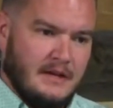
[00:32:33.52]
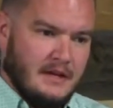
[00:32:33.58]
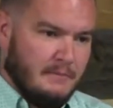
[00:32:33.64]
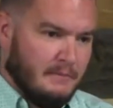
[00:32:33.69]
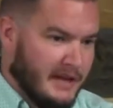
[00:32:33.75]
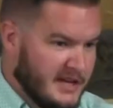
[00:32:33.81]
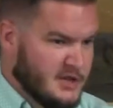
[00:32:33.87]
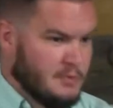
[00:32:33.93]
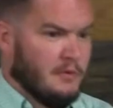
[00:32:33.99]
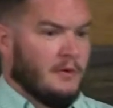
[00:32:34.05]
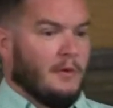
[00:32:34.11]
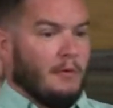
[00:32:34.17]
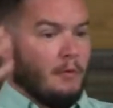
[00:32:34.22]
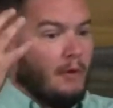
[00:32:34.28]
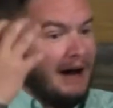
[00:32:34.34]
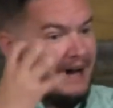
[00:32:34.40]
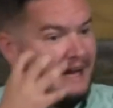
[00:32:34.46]
Because when we're
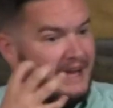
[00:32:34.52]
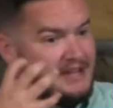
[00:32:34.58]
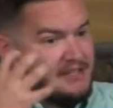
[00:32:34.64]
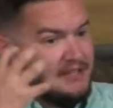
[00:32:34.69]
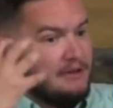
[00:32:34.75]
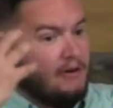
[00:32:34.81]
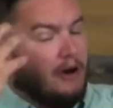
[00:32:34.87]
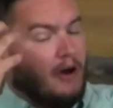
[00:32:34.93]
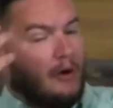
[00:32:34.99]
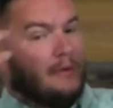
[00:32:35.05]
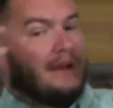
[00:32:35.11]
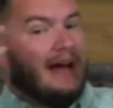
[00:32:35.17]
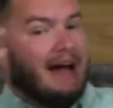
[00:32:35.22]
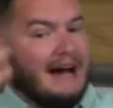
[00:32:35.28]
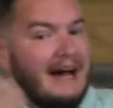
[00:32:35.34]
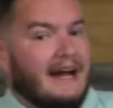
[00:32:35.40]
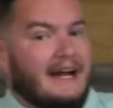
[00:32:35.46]
wise in our own
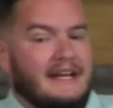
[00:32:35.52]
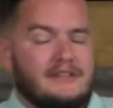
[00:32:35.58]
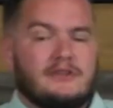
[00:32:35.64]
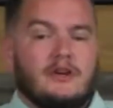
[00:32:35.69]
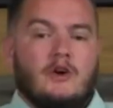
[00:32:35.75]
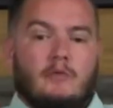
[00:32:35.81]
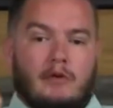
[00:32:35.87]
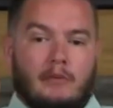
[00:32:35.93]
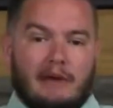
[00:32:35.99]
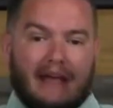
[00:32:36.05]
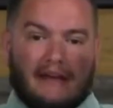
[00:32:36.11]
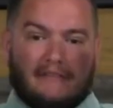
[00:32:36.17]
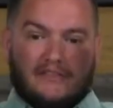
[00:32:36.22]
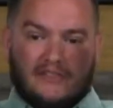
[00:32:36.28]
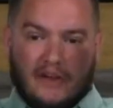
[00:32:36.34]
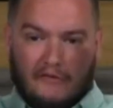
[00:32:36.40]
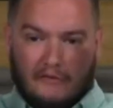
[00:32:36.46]
eyes, when we have
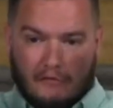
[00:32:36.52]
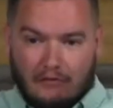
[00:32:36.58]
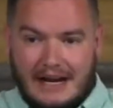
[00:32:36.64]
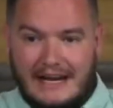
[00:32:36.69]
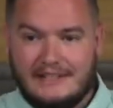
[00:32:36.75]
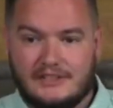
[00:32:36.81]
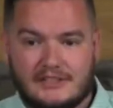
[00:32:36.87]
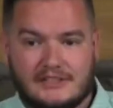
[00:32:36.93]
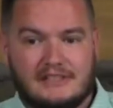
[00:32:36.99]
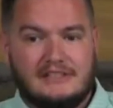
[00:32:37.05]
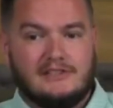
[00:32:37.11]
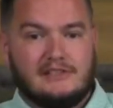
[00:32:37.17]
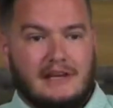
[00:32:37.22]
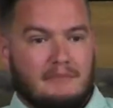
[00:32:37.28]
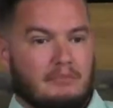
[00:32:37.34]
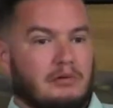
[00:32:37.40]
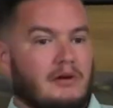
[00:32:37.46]
self-righteousness
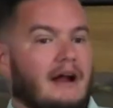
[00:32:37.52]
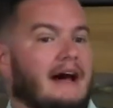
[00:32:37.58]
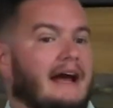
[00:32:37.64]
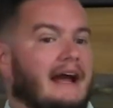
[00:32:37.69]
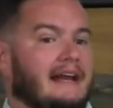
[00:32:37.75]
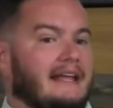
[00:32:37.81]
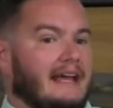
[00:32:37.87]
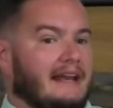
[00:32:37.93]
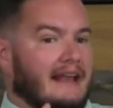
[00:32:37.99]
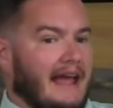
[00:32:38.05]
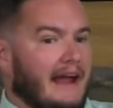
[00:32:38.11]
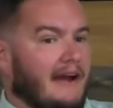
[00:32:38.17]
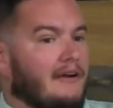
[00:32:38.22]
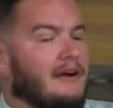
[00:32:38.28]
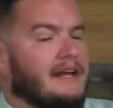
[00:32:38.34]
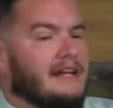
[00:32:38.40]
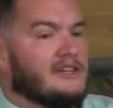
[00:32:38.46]
and pride and
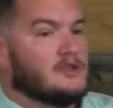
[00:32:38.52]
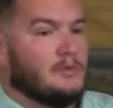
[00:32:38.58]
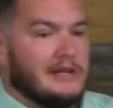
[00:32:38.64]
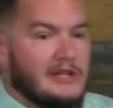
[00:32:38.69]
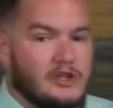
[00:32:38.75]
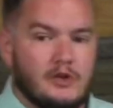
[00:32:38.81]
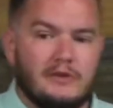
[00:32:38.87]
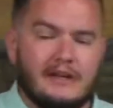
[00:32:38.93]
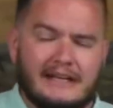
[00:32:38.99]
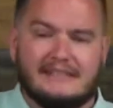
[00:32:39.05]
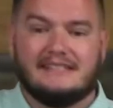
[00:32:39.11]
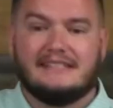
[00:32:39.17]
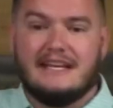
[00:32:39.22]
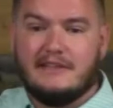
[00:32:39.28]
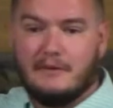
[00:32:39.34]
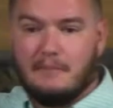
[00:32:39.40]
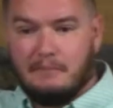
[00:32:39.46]
arrogance, we do not
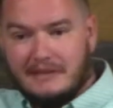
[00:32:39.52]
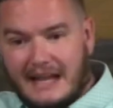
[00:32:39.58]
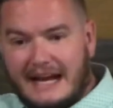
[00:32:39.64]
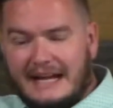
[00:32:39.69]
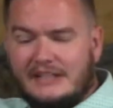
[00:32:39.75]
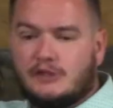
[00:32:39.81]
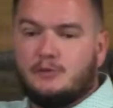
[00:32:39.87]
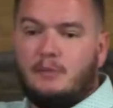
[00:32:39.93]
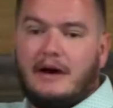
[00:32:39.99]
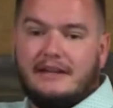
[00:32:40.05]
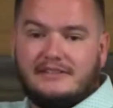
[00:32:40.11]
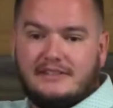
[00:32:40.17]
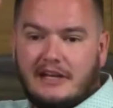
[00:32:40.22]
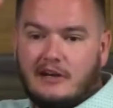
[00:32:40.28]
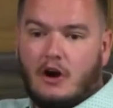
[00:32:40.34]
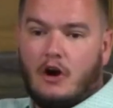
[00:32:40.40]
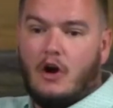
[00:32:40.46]
see the blind spots
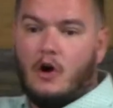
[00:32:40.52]
in our